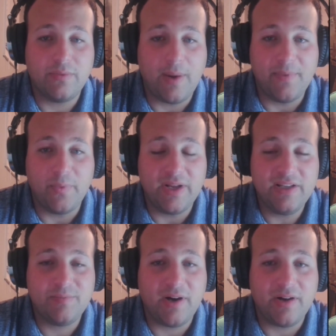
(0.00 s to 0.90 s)
I mean, when
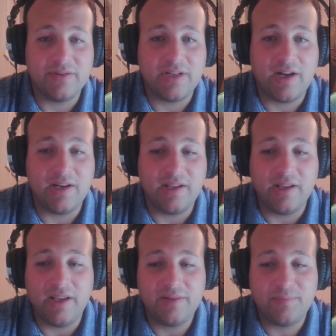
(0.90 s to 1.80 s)
his putter's on, he's
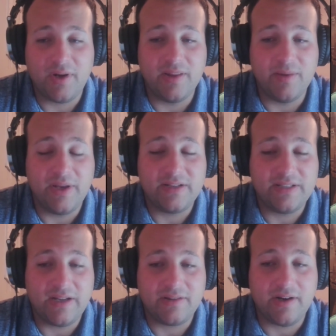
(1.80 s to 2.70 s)
oh, probably yeah. the best
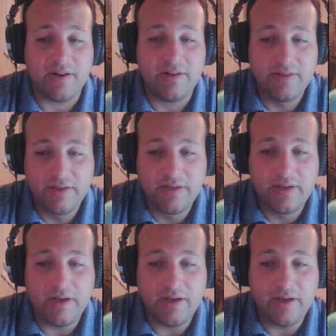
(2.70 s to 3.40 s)
out there. Oh yeah.